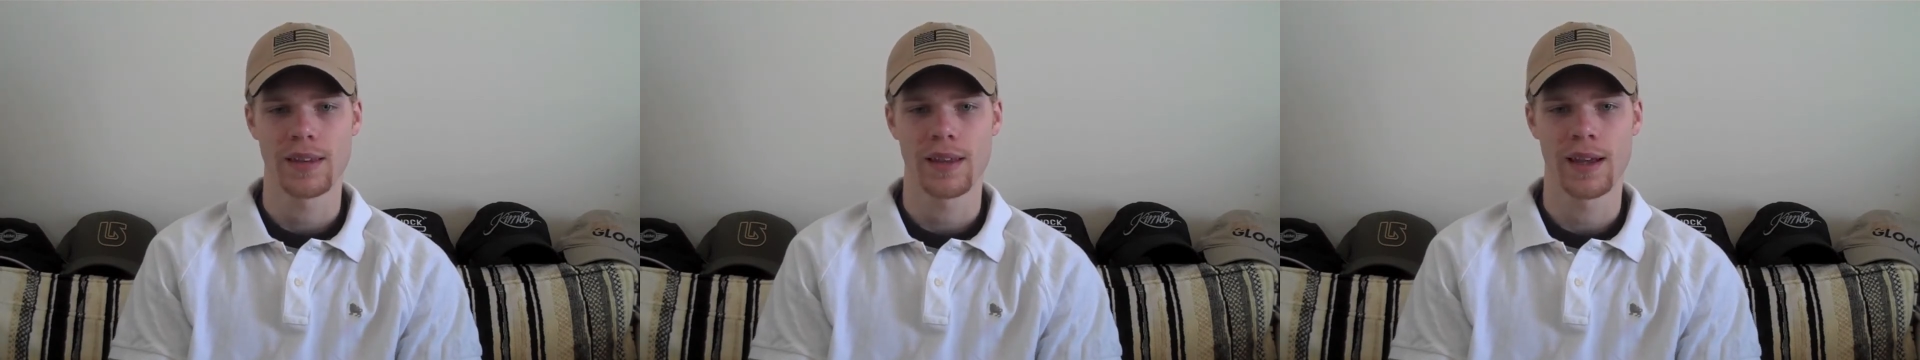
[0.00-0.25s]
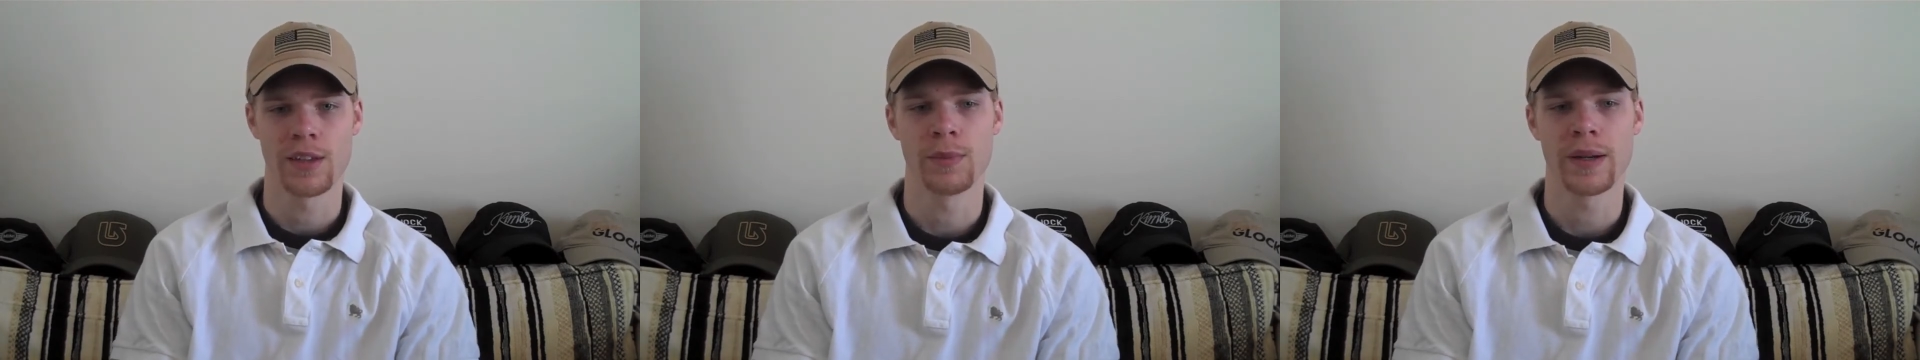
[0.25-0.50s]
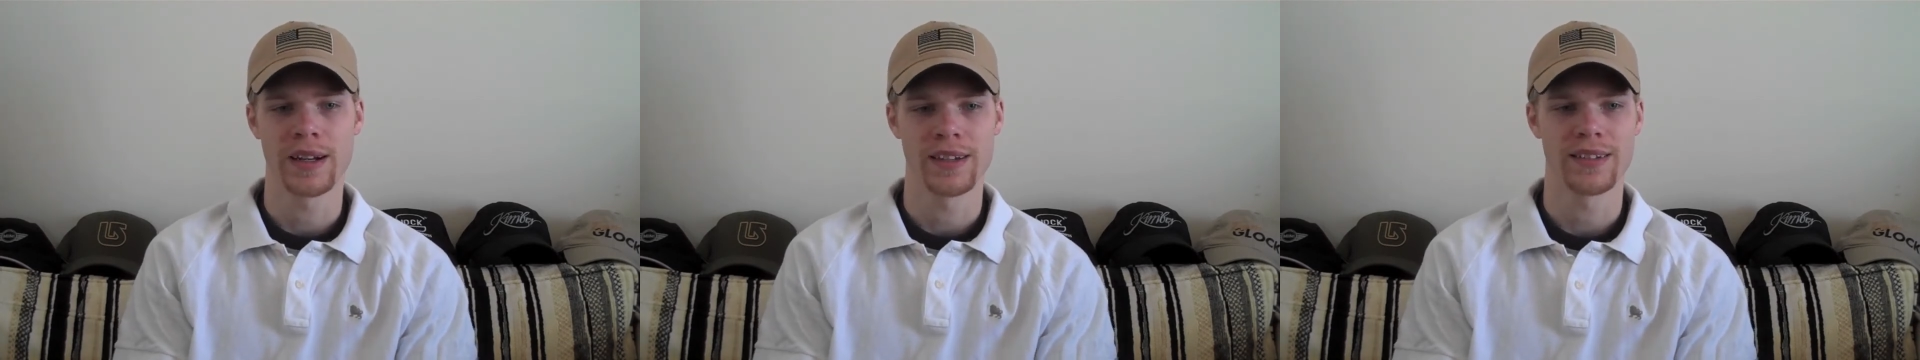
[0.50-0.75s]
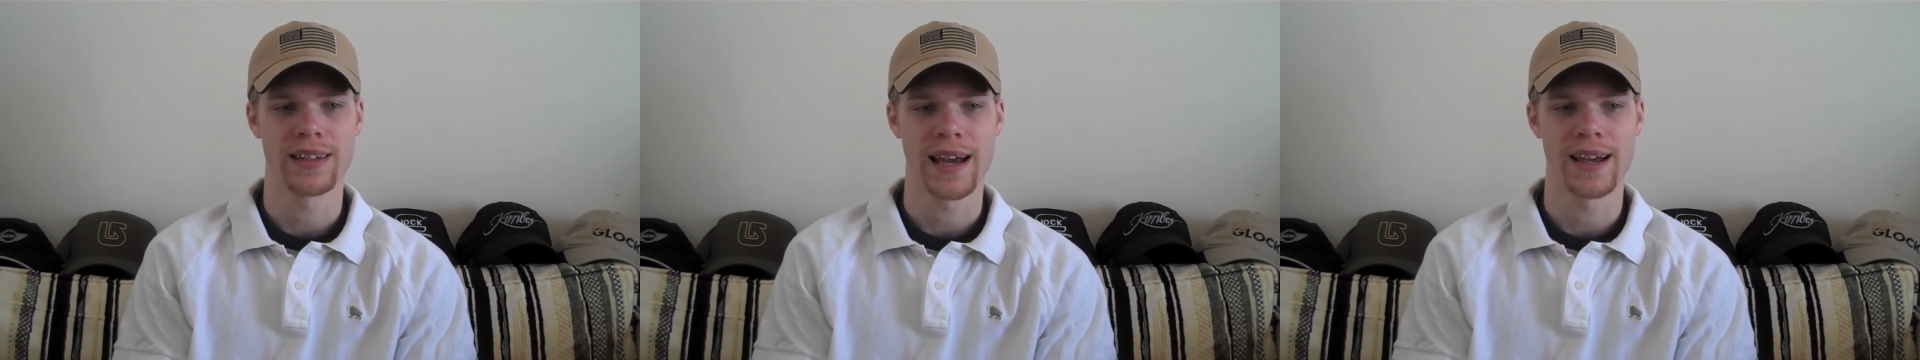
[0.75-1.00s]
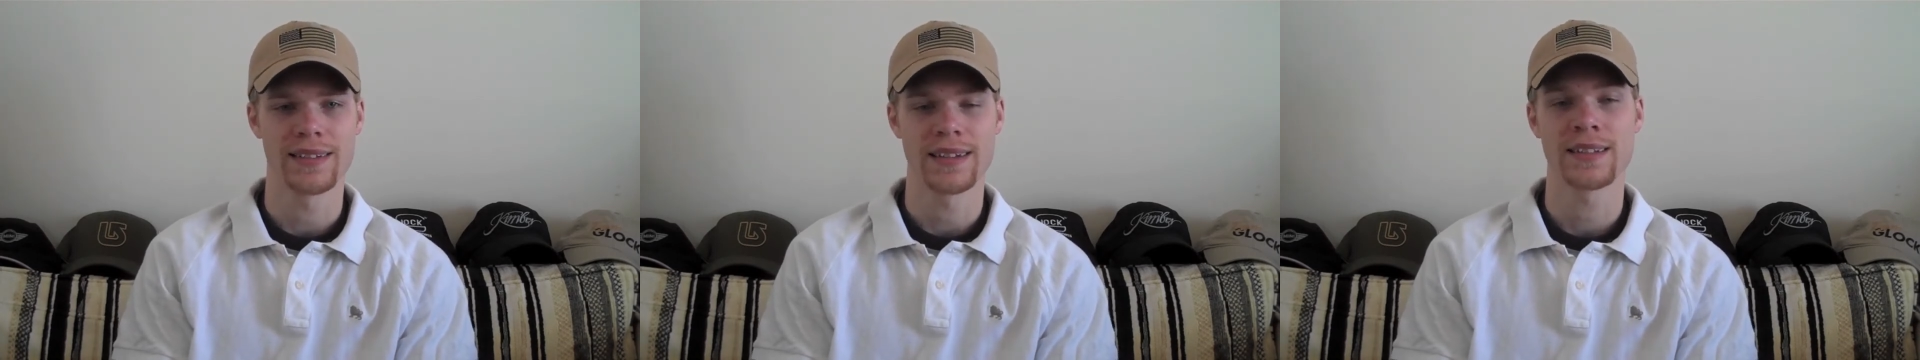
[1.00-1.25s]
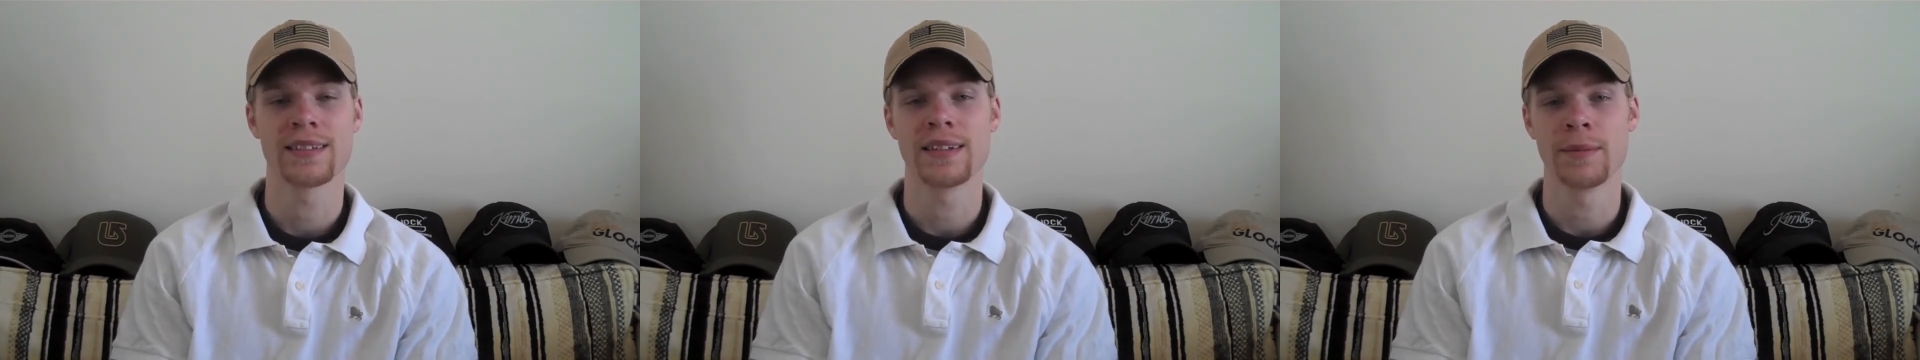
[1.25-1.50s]
as big as it has.
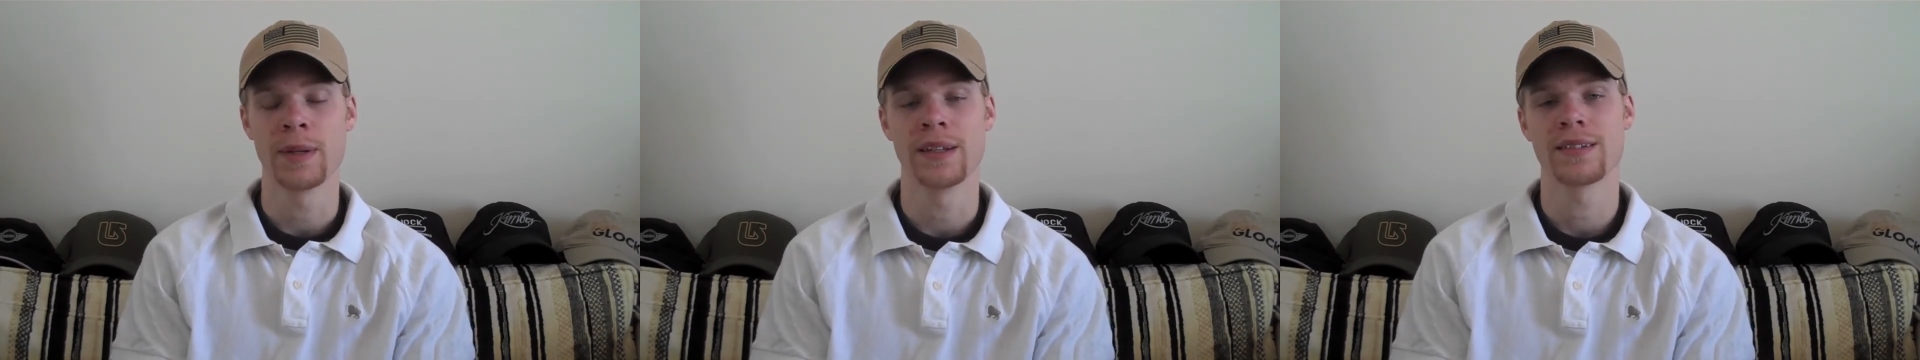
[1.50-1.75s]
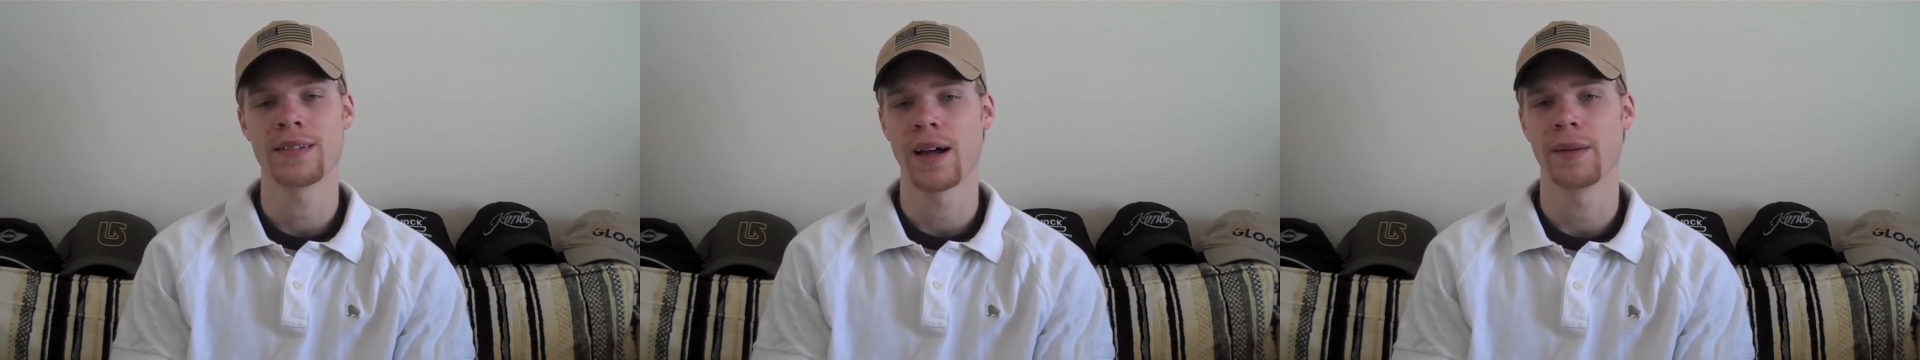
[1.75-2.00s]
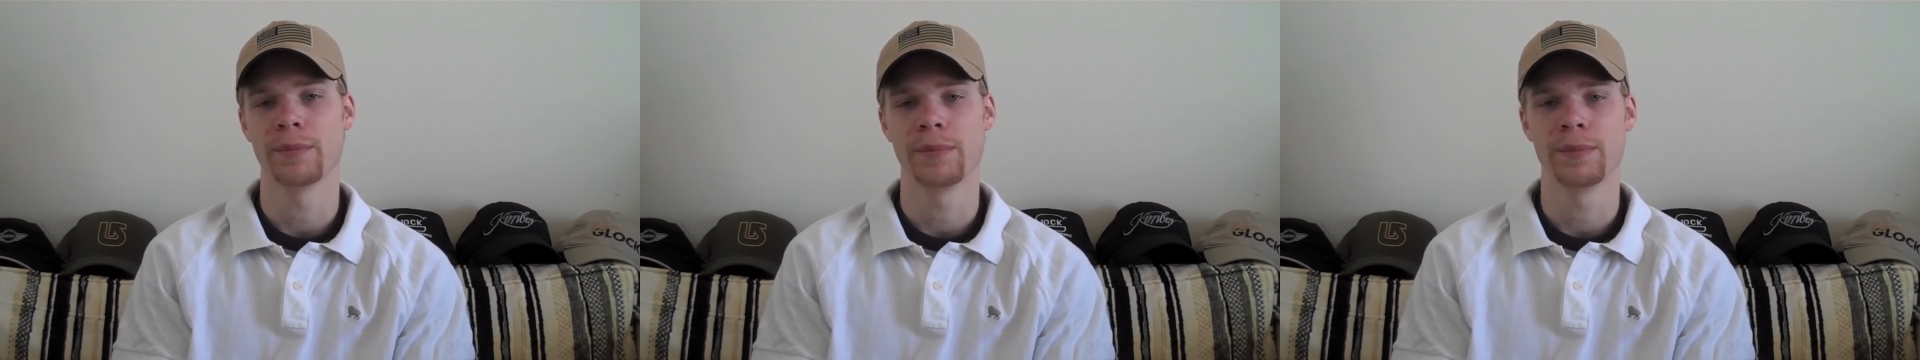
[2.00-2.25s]
It's, I mean, it's not